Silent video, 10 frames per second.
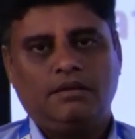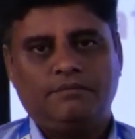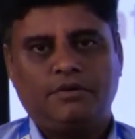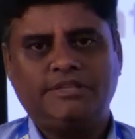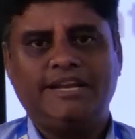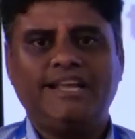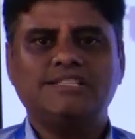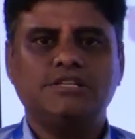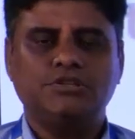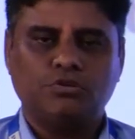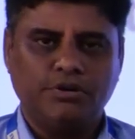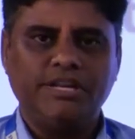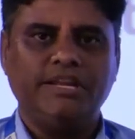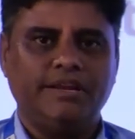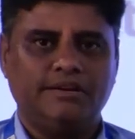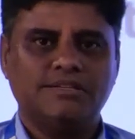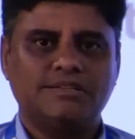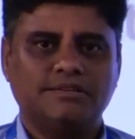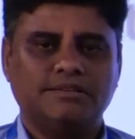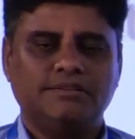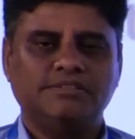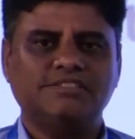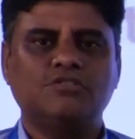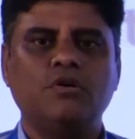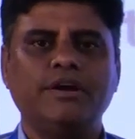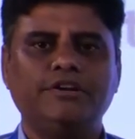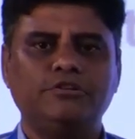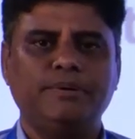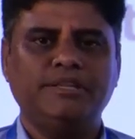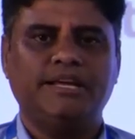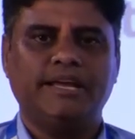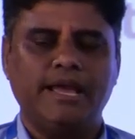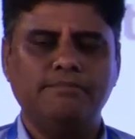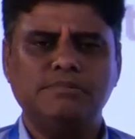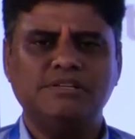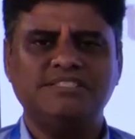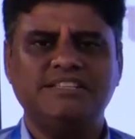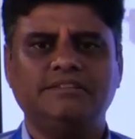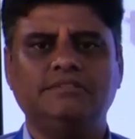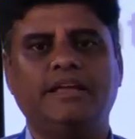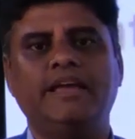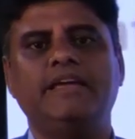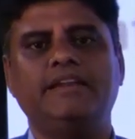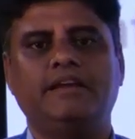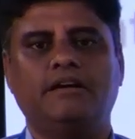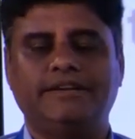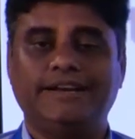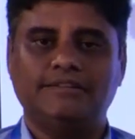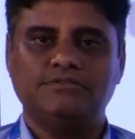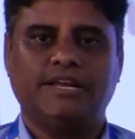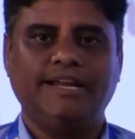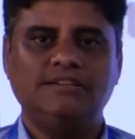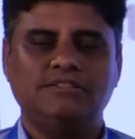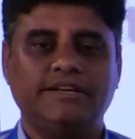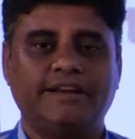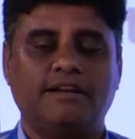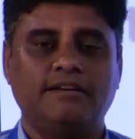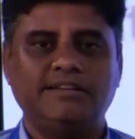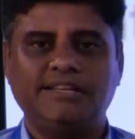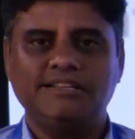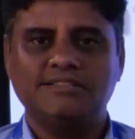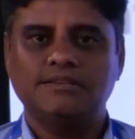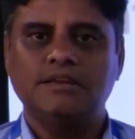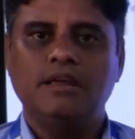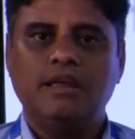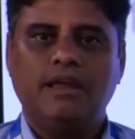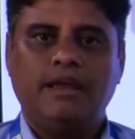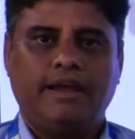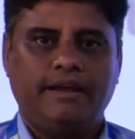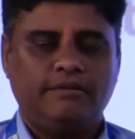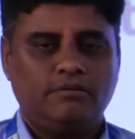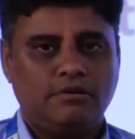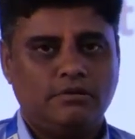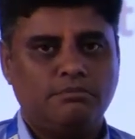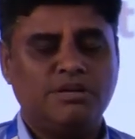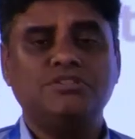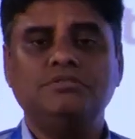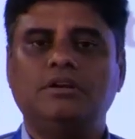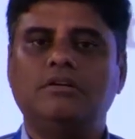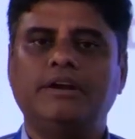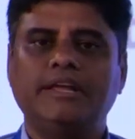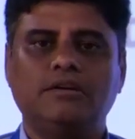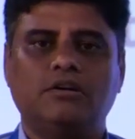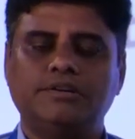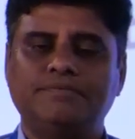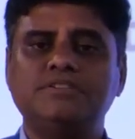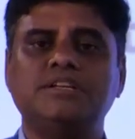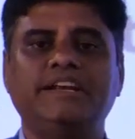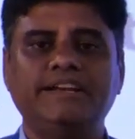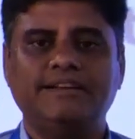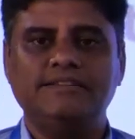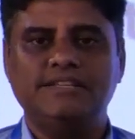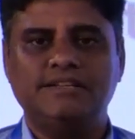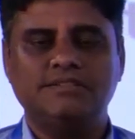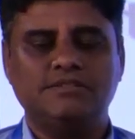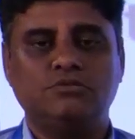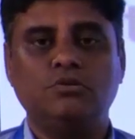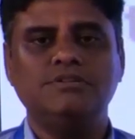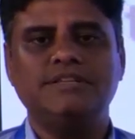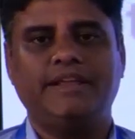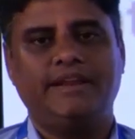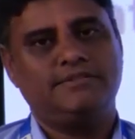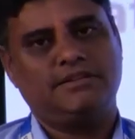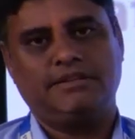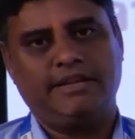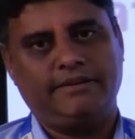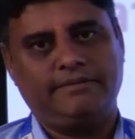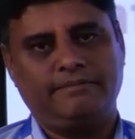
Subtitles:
For the next 20 years, this is going to be the emerging area, data science, data analytics, and machine learning, artificial intelligence, those areas are there.